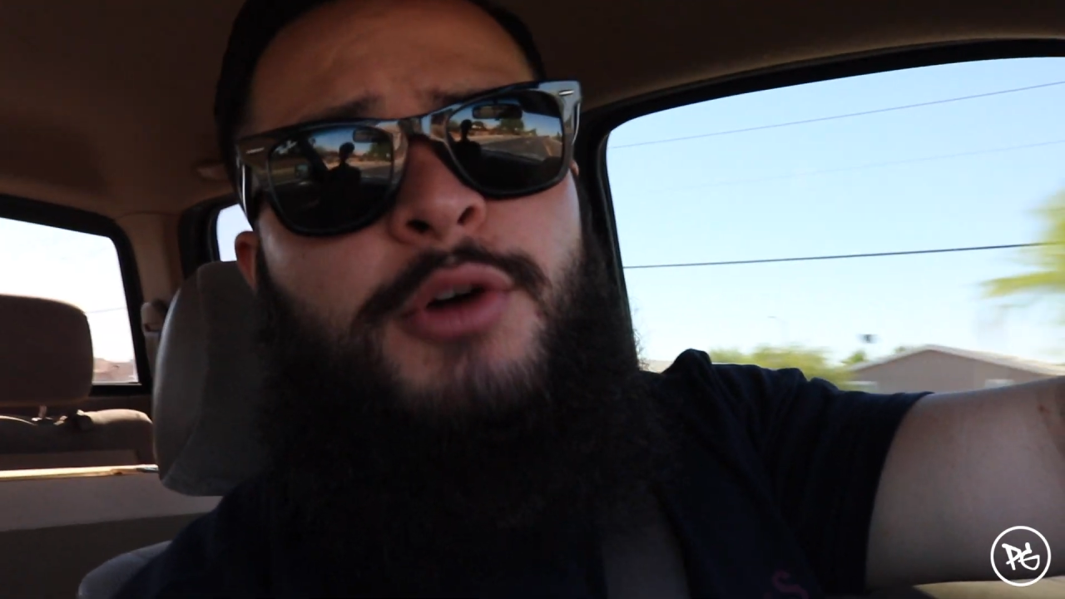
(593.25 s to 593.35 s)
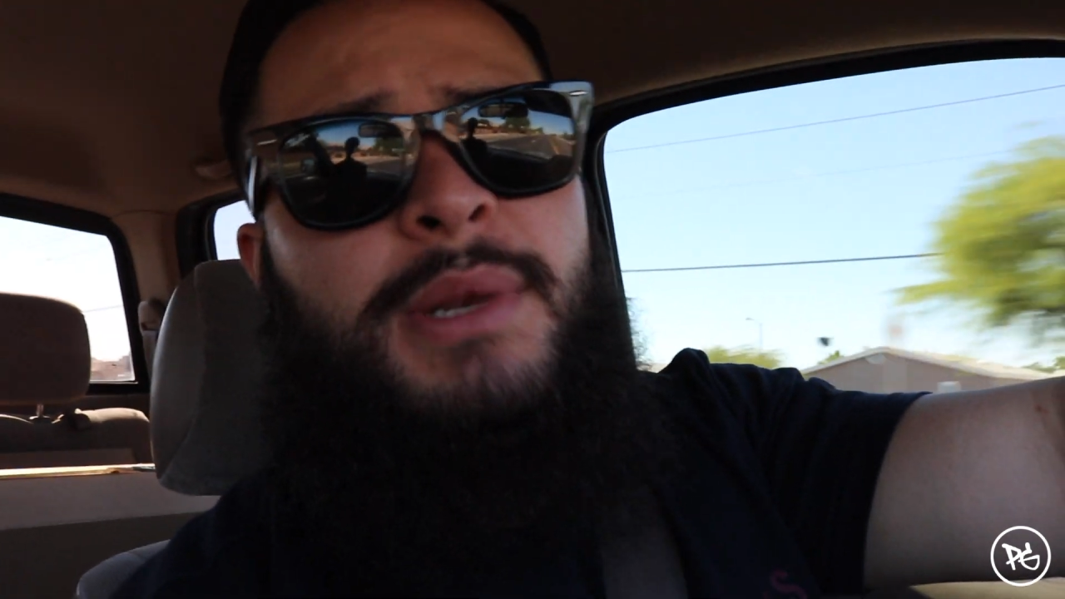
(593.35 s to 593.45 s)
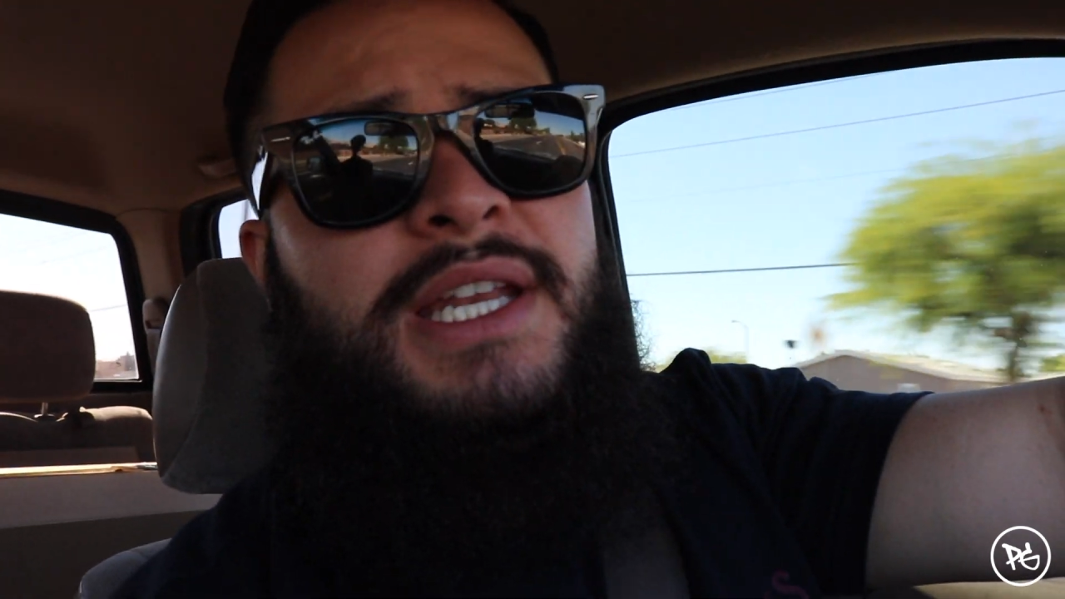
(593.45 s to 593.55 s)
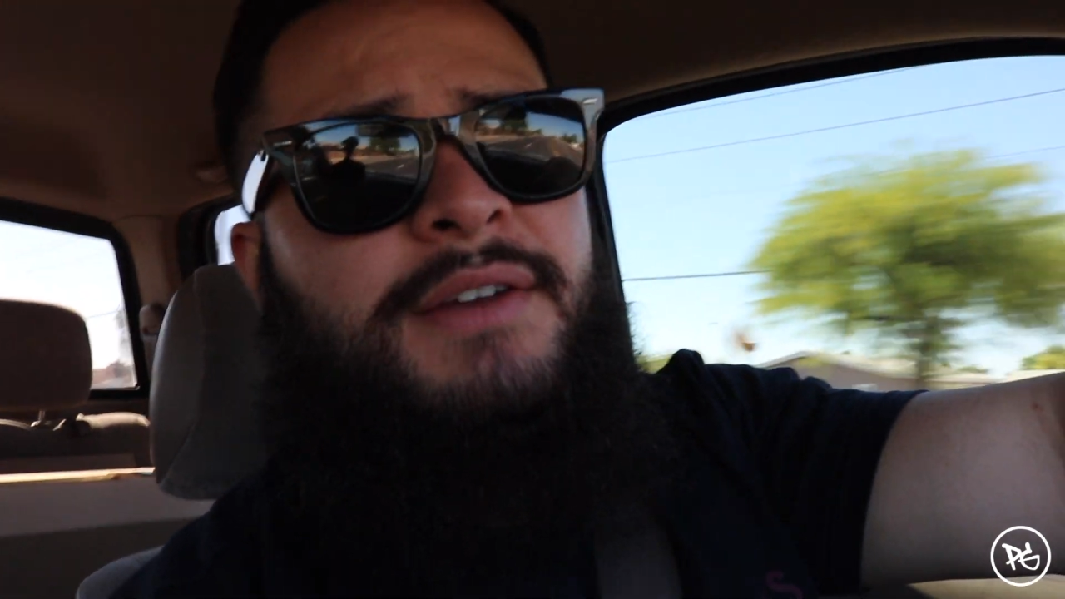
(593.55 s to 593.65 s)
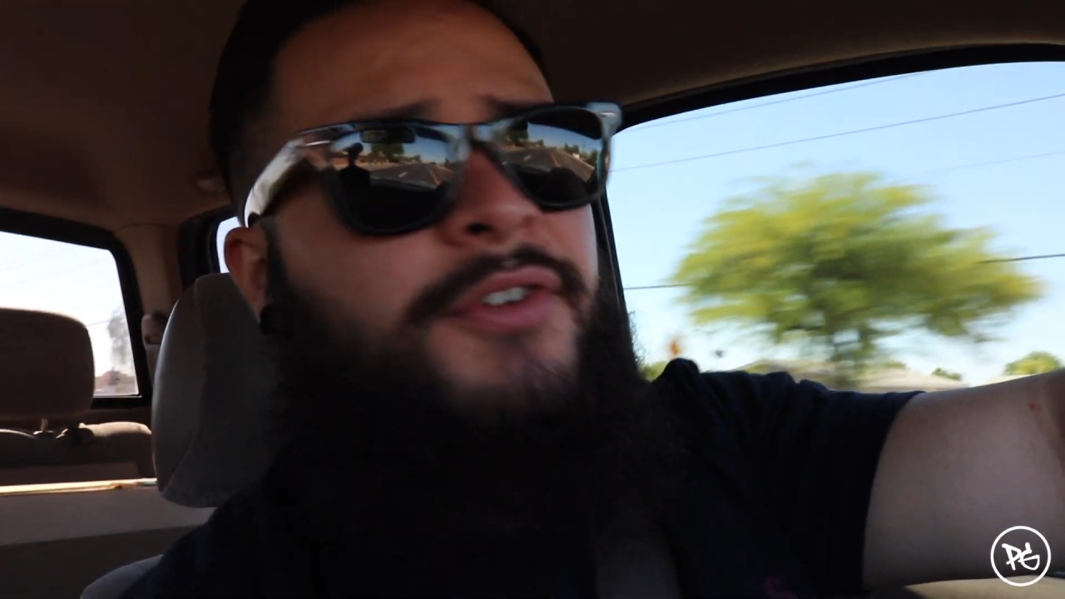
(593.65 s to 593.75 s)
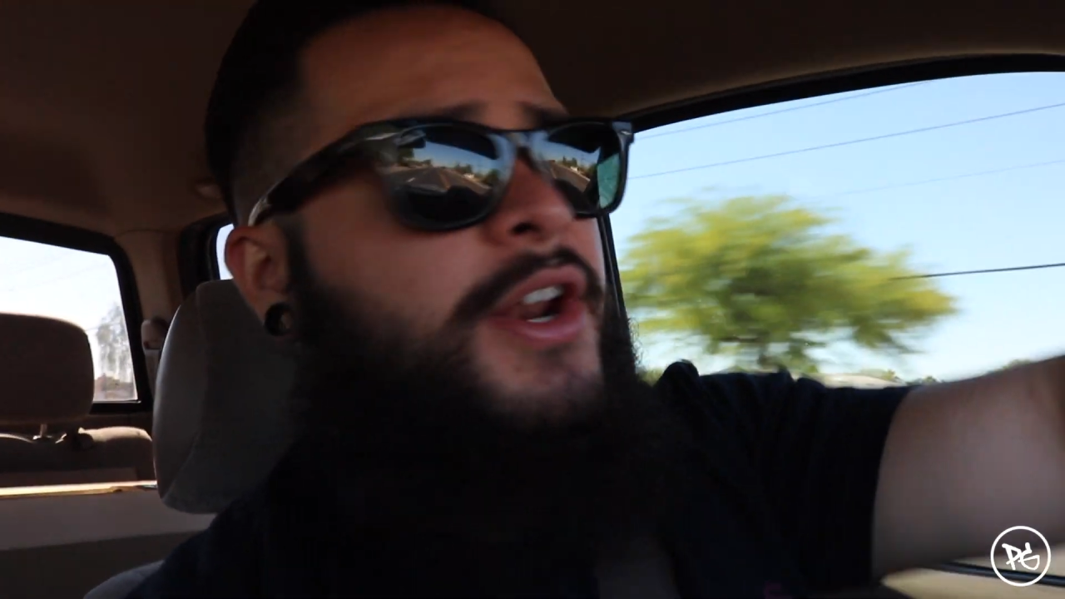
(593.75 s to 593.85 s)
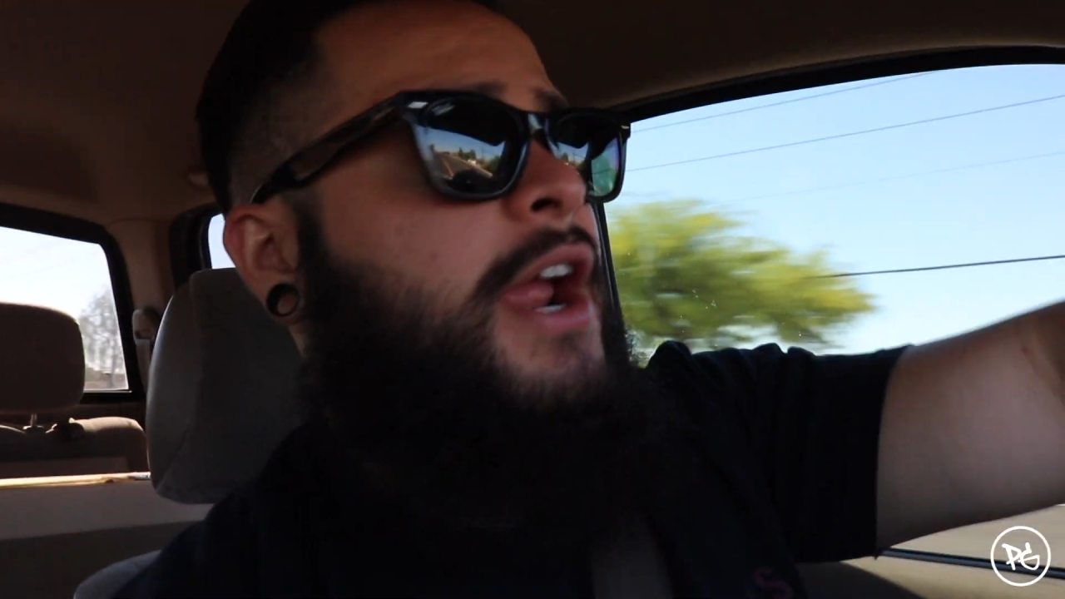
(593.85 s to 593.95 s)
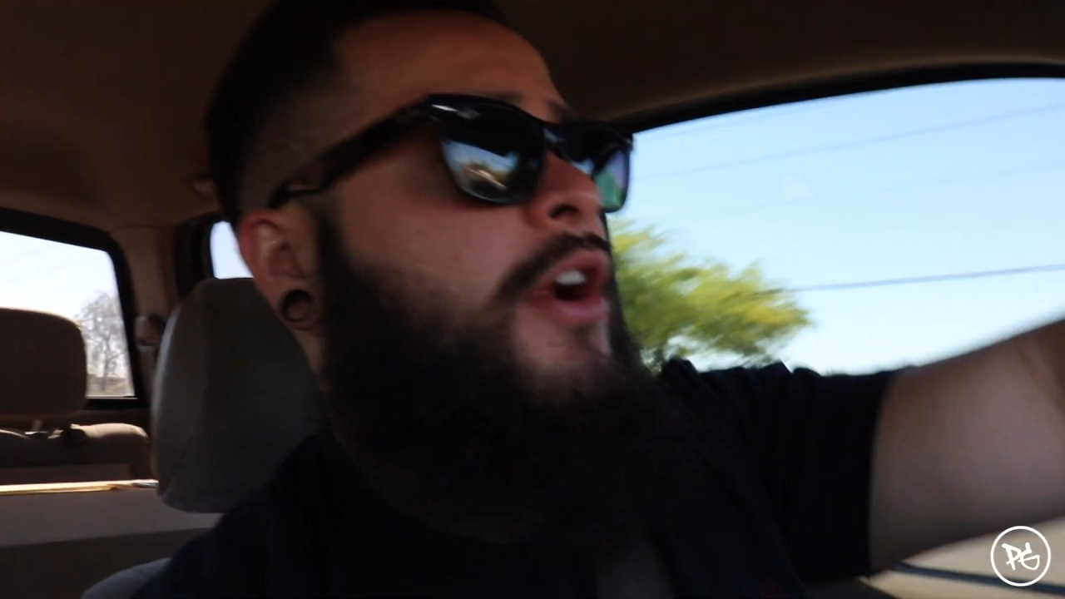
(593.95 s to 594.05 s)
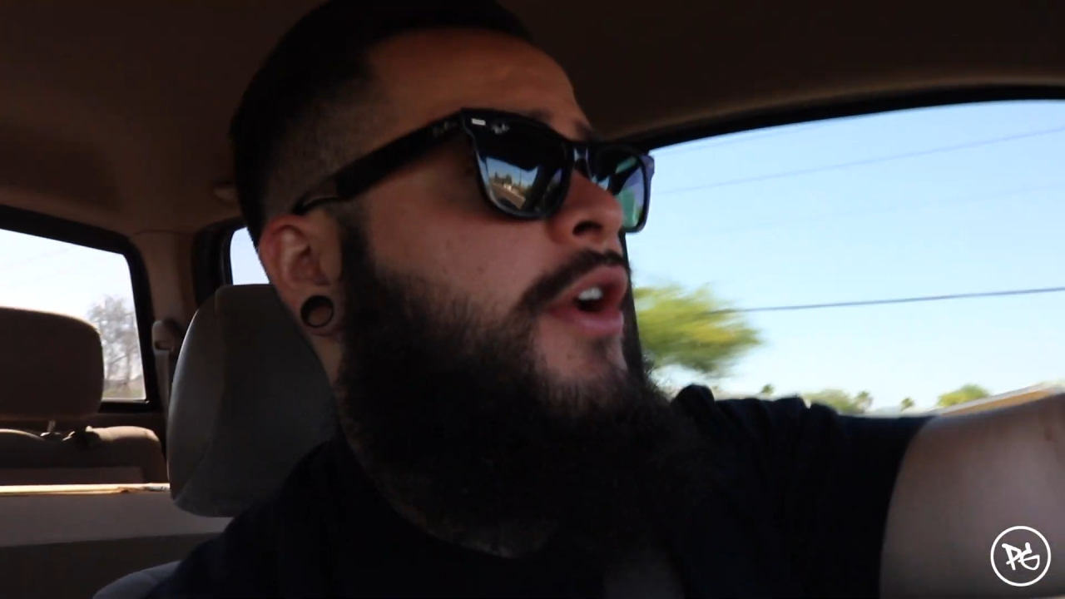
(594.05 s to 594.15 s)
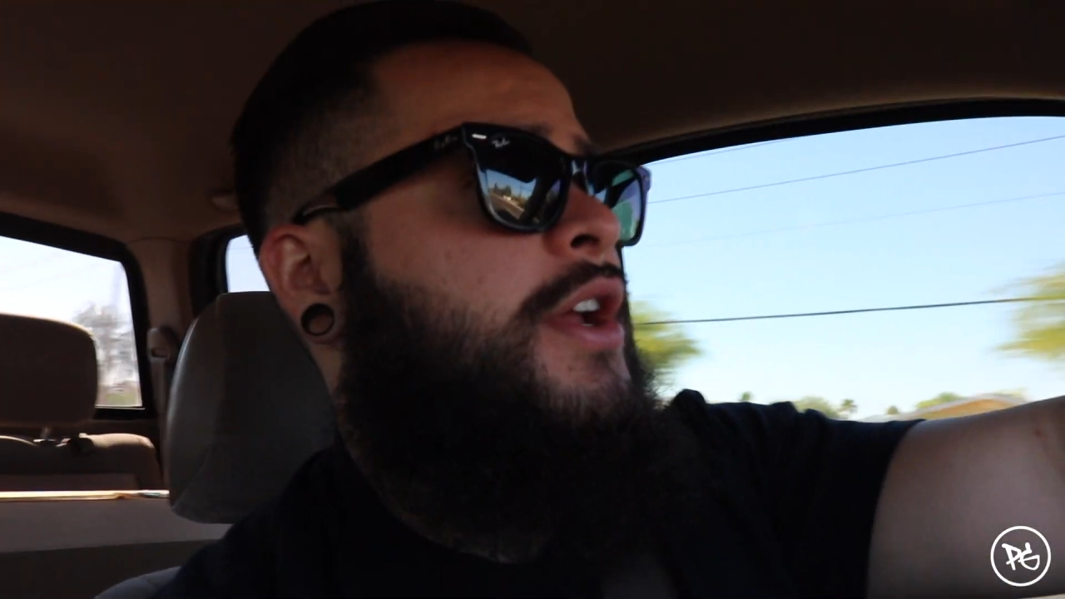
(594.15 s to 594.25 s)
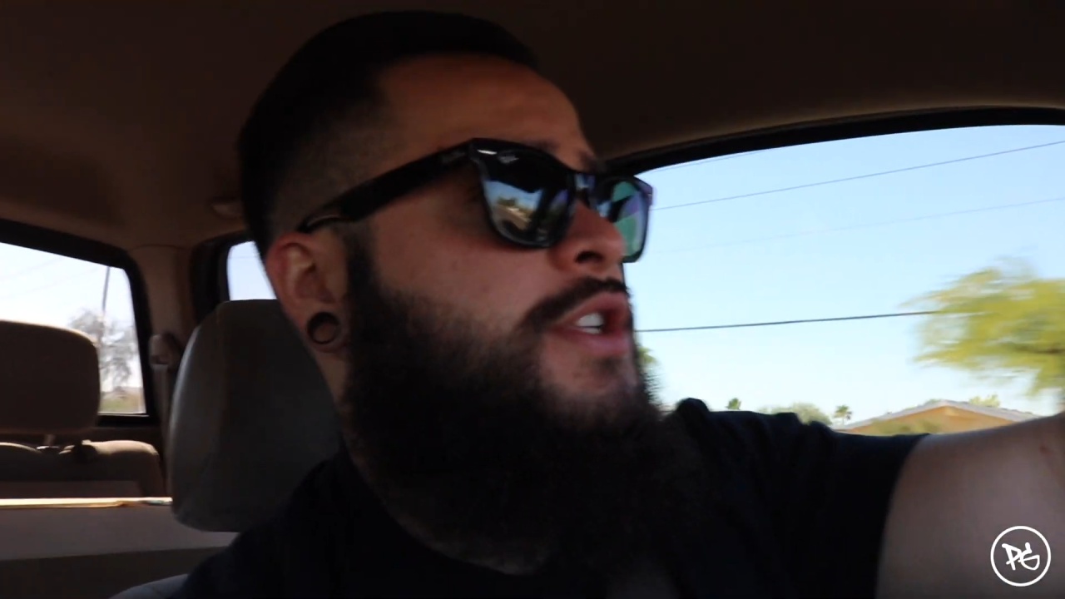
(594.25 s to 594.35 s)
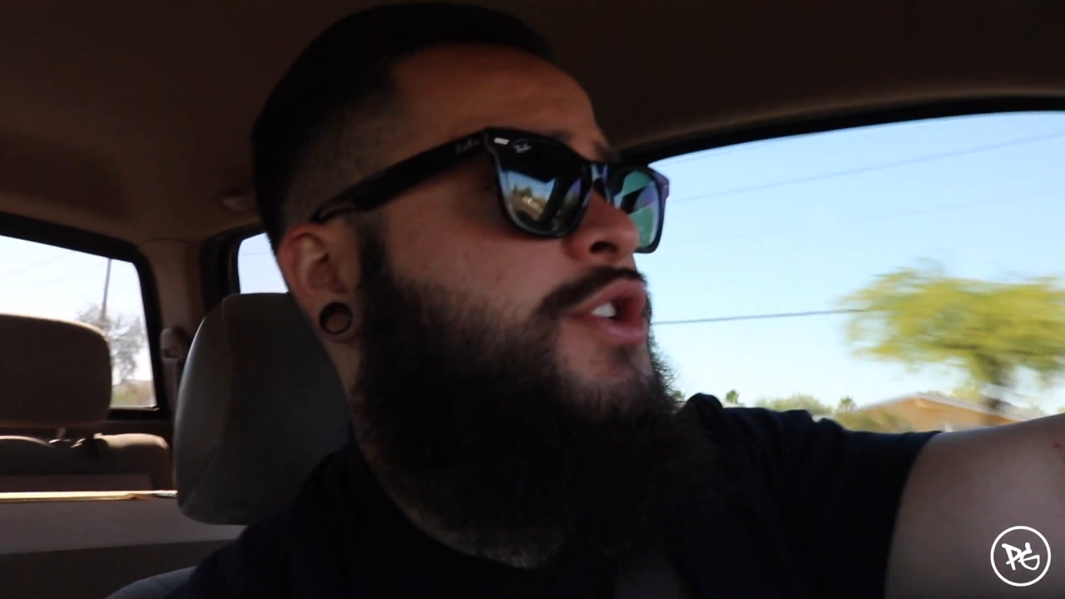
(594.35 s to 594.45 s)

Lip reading: many different areas.